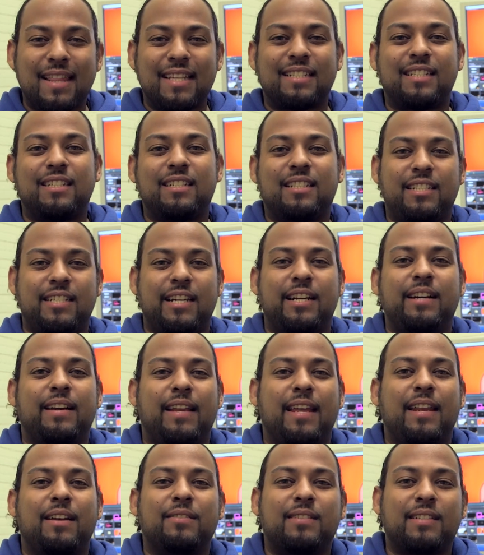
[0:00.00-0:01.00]
This is
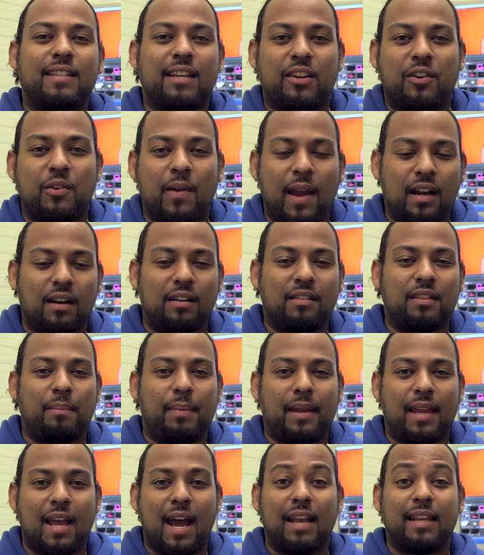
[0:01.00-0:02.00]
Jared Henderson, creator of the
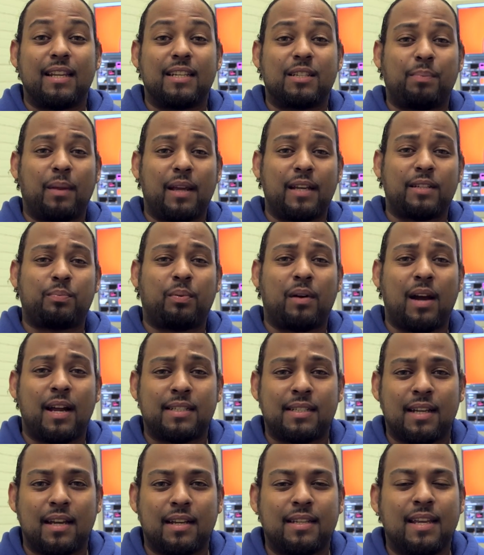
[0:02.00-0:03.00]
Beyond This Place
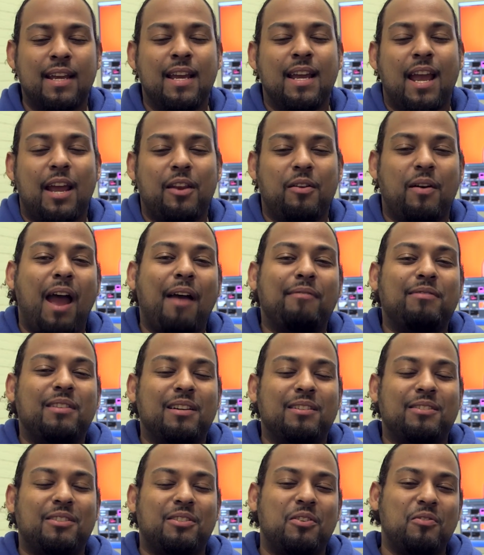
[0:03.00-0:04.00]
Project, and you'll have
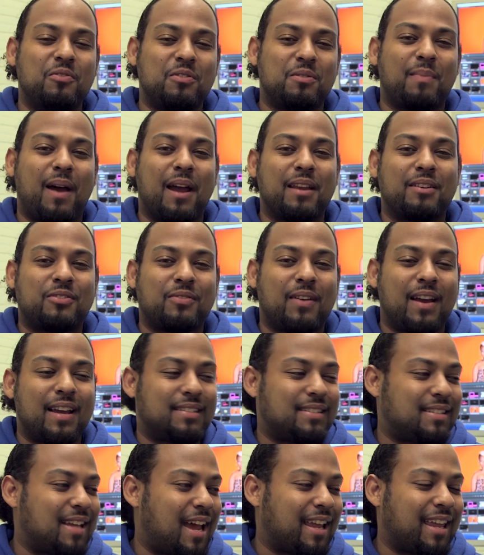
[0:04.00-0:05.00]
to excuse my
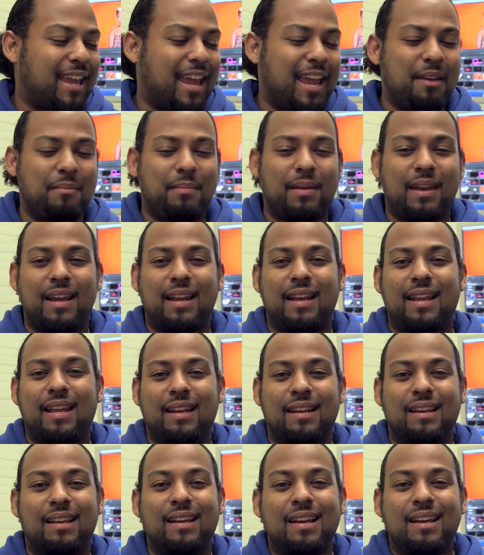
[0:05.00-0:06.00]
dress. I came in
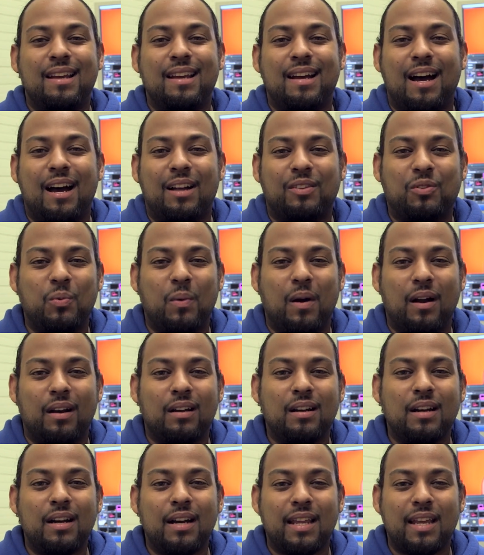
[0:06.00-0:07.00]
and threw on
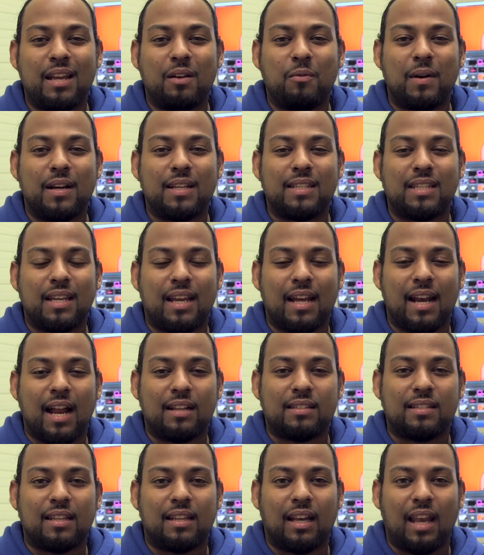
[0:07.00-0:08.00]
a hoodie and wanted to get
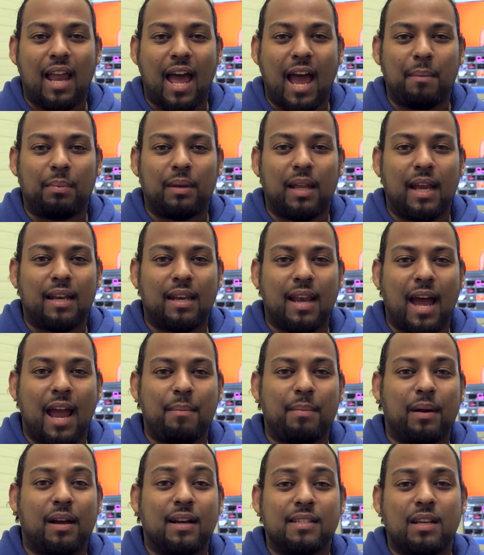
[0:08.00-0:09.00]
out to the lab late
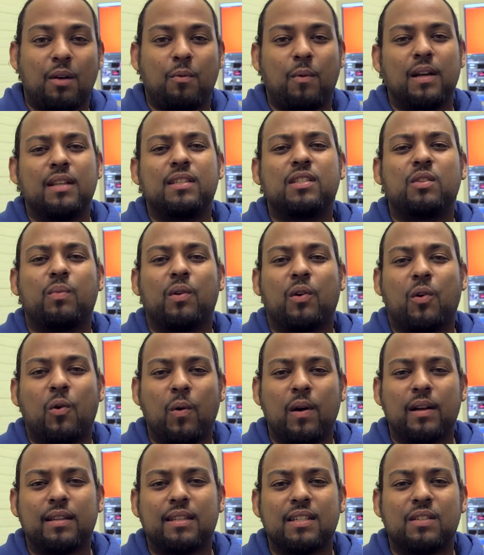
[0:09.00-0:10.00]
night because I wanted to
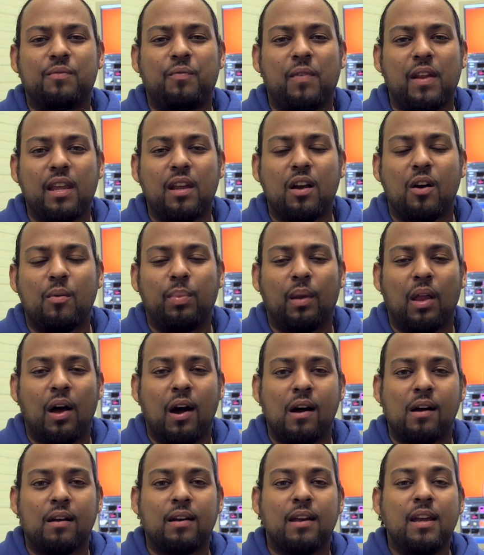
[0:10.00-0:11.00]
record this video
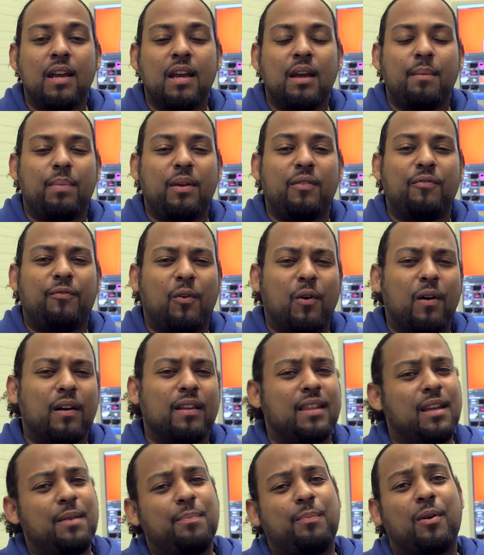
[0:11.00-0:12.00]
blog before
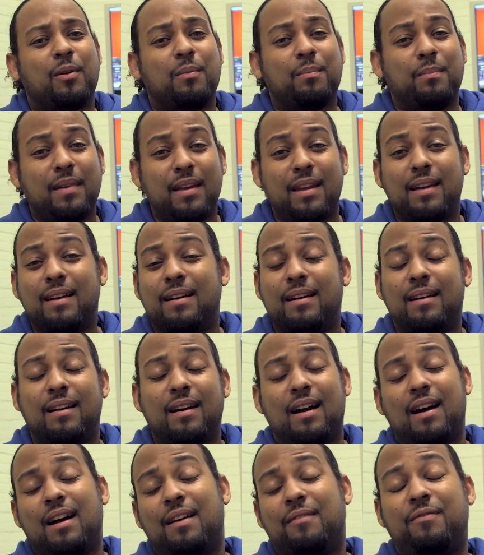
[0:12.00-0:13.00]
the premiere
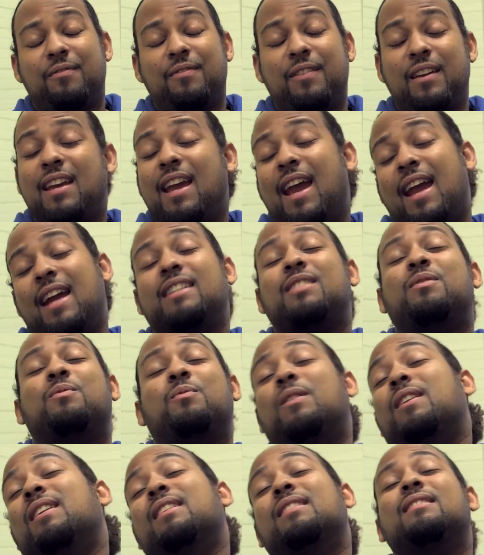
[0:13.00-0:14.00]
of
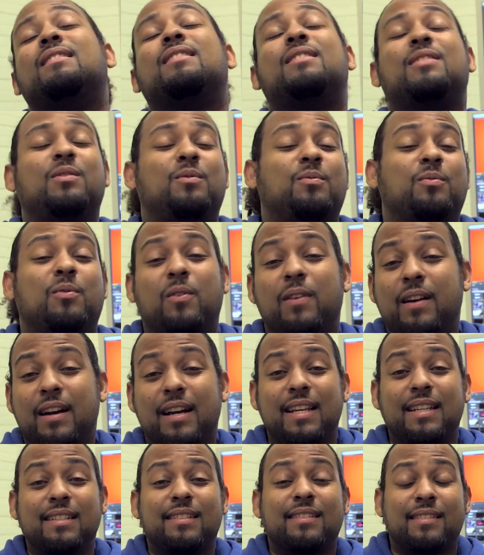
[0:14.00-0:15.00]
VH1's
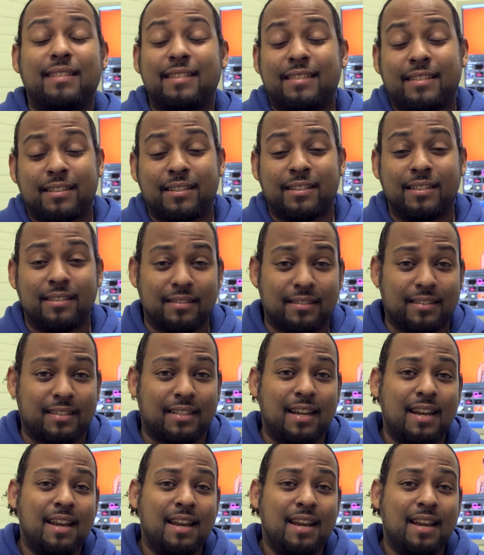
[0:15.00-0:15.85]
Sorority Sisters.